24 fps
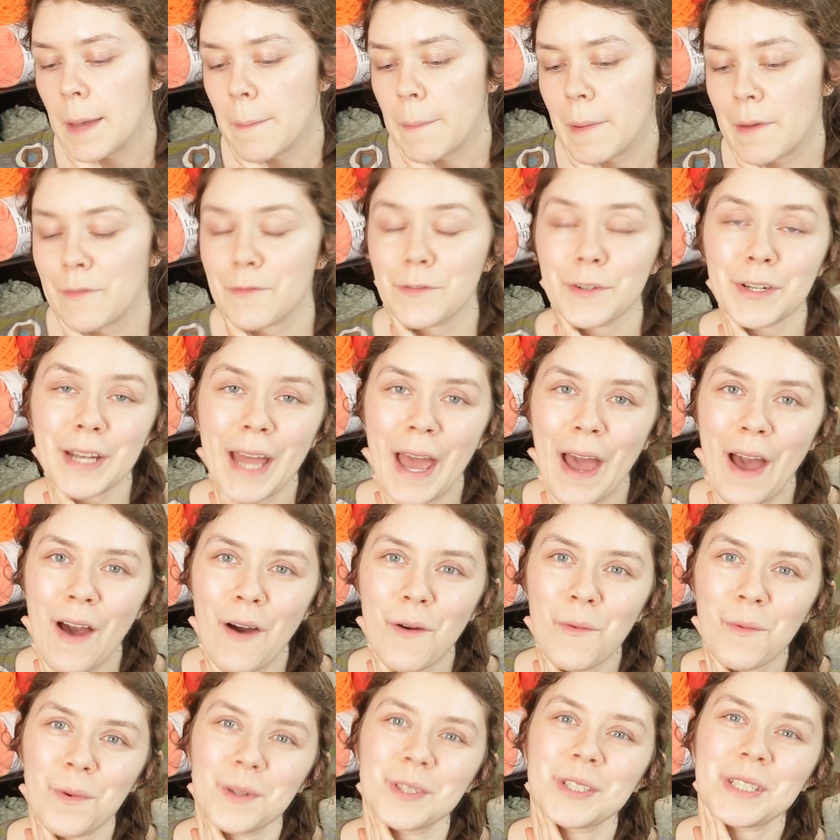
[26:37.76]
But for
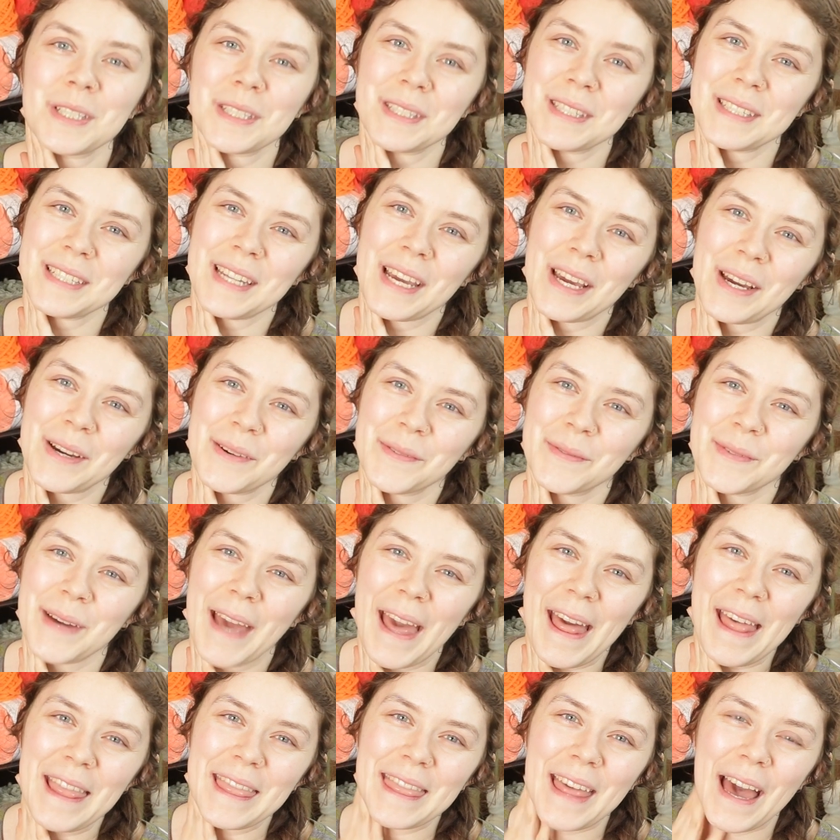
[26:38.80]
now, we'll just stick
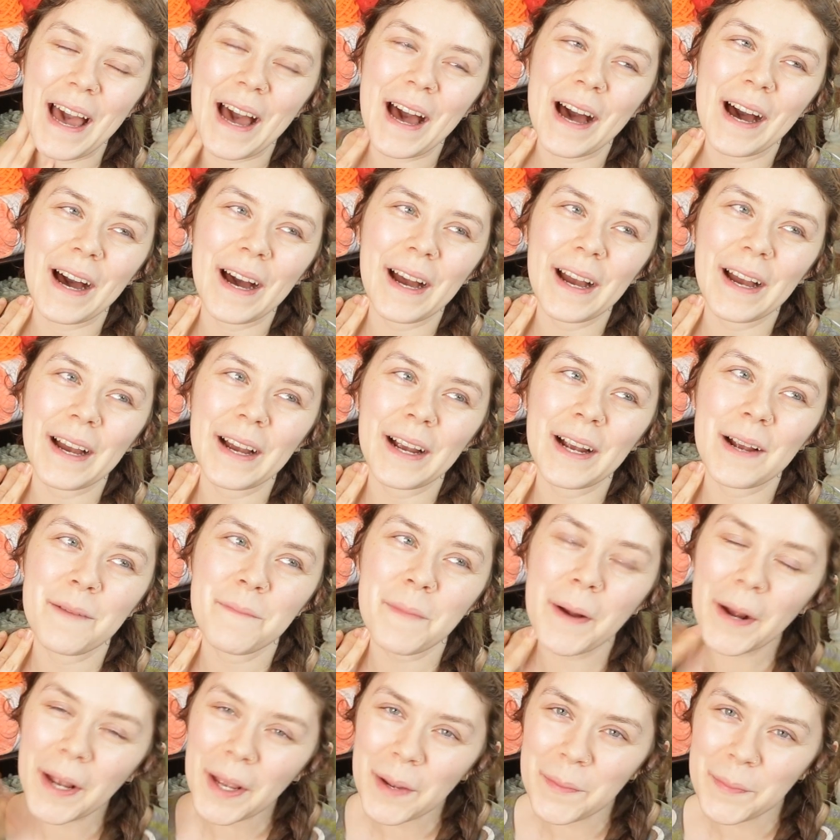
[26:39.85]
with our
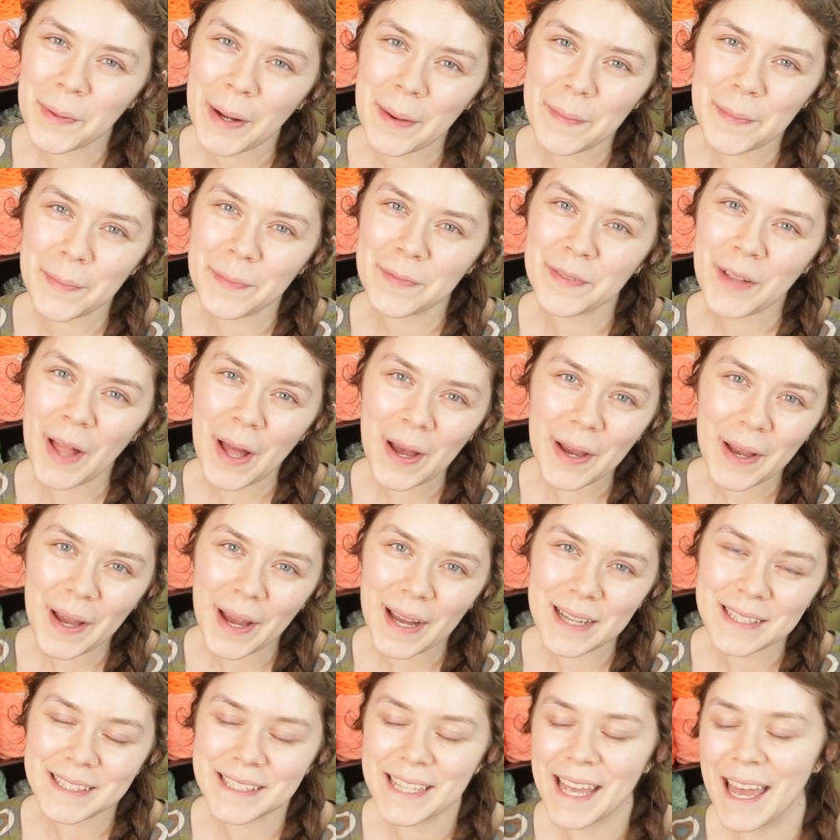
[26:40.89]
market prep vlog
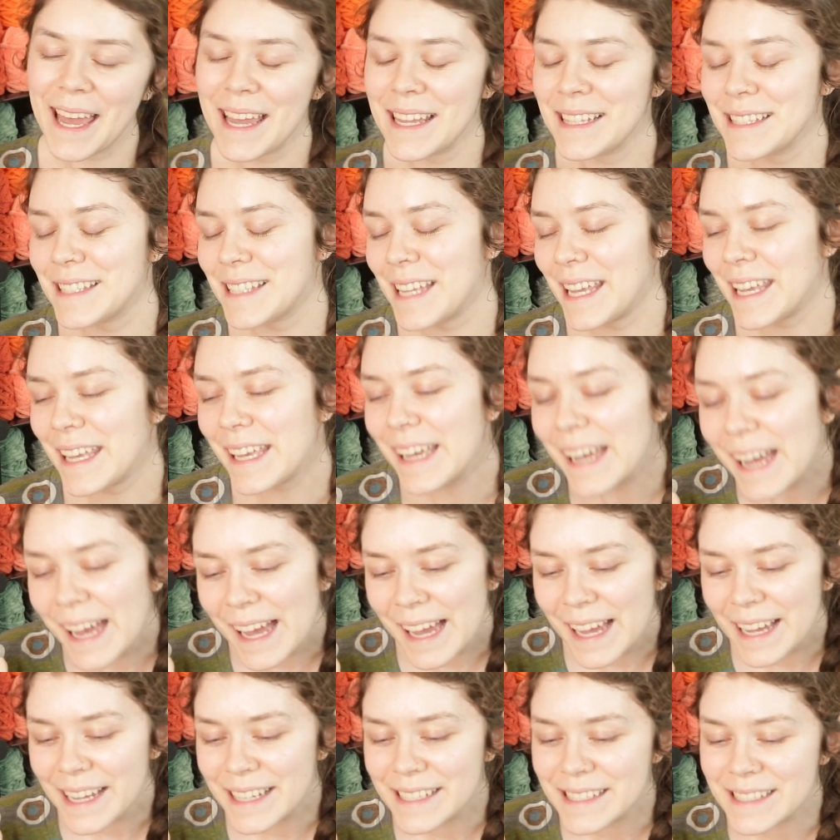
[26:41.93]
content,
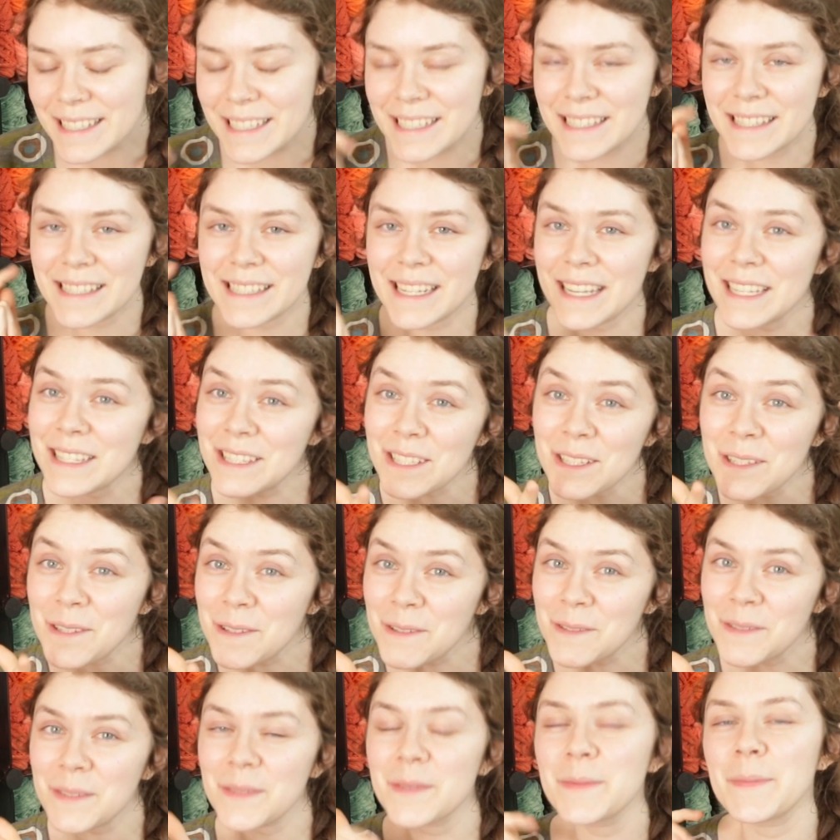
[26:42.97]
and stay
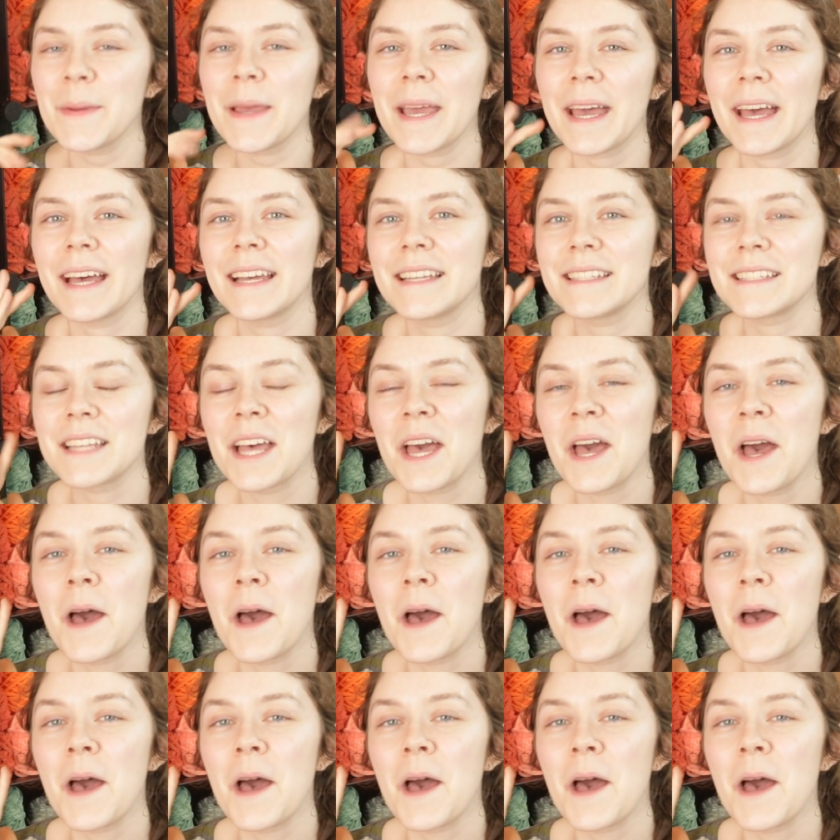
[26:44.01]
tuned because